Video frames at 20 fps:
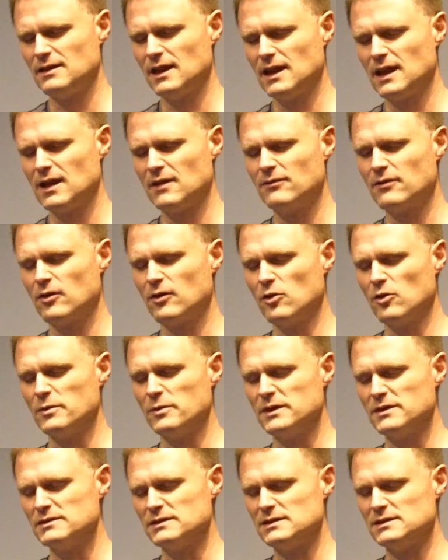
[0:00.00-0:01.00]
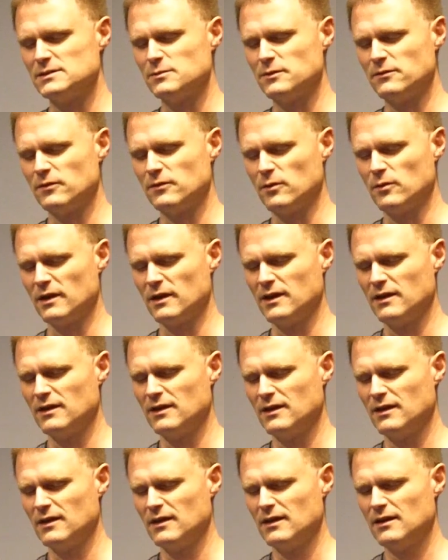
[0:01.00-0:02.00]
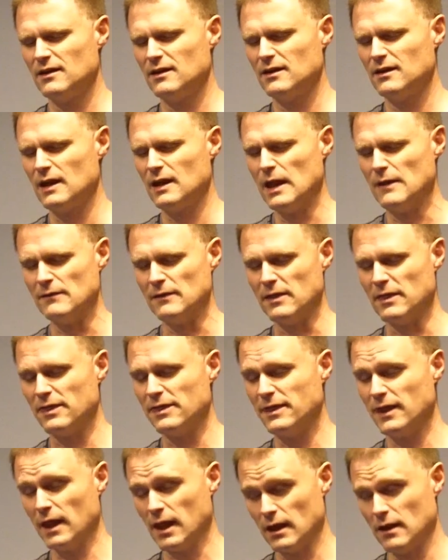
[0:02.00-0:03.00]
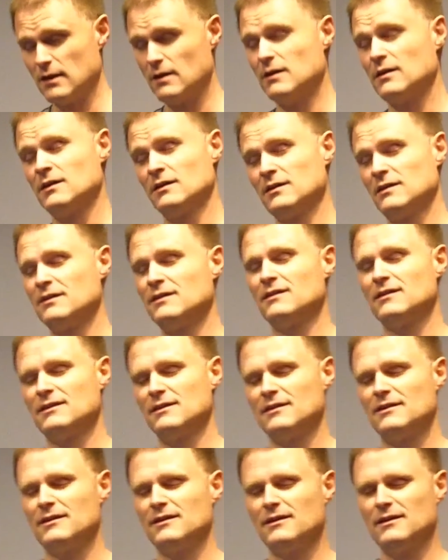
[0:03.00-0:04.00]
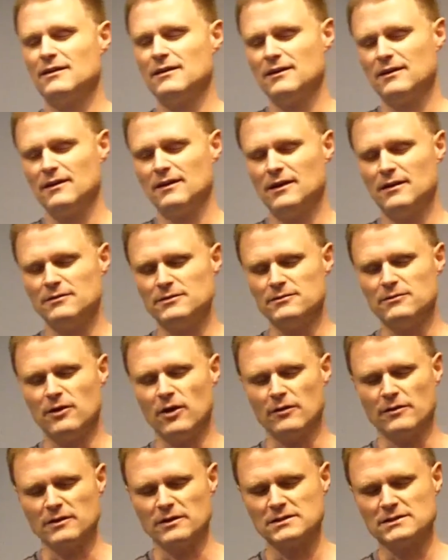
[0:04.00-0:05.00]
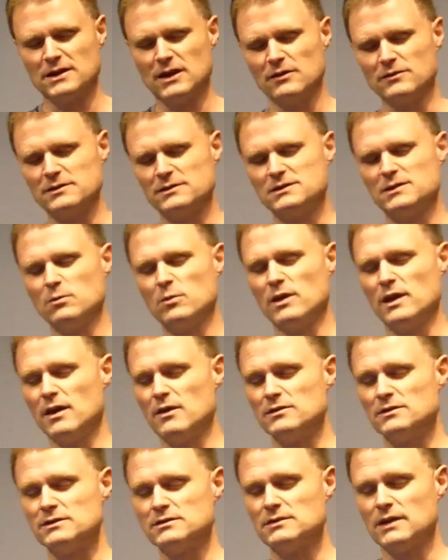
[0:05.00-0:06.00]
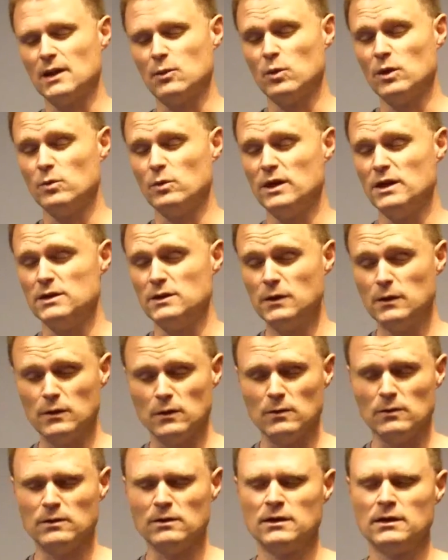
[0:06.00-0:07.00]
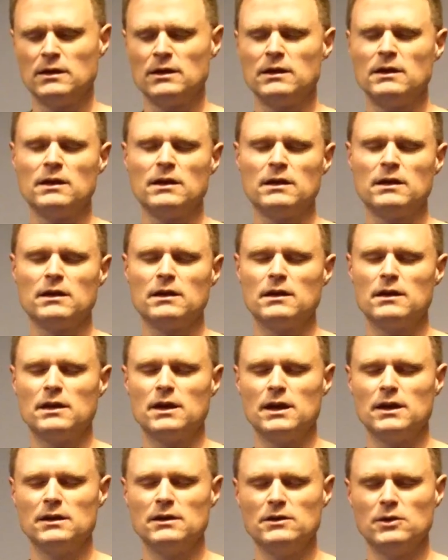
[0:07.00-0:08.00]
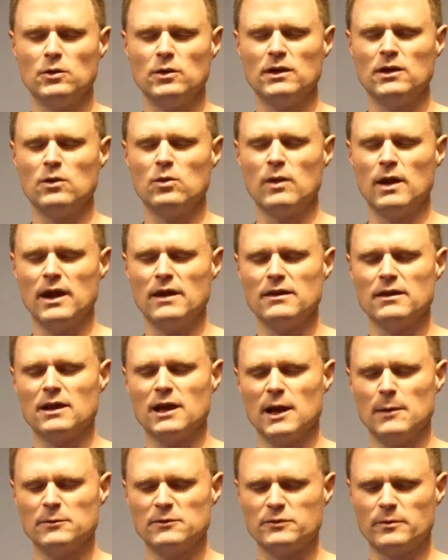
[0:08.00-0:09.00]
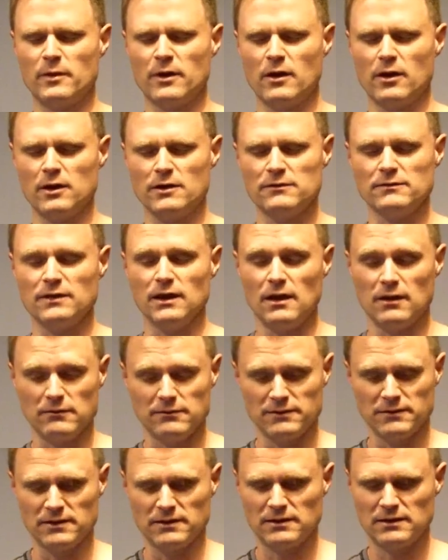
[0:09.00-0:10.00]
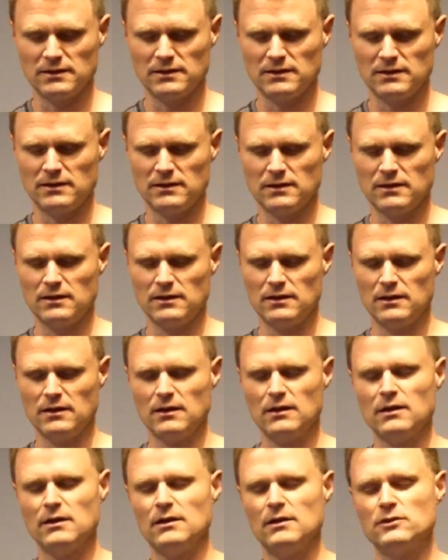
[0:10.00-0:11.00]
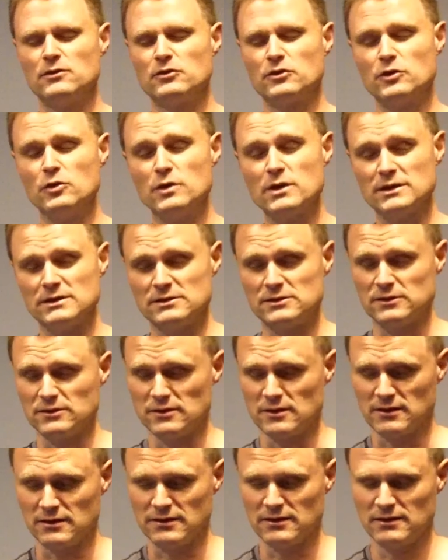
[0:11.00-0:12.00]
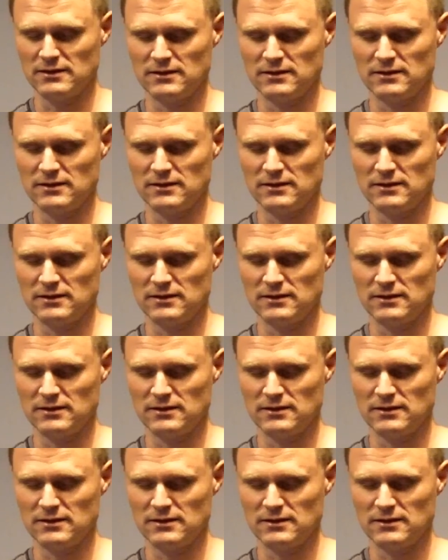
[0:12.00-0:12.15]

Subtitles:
Take care of our own business before we even think of involving ourselves in someone else's. And when we do, to do it in a way that comes from a heart of love, true concern,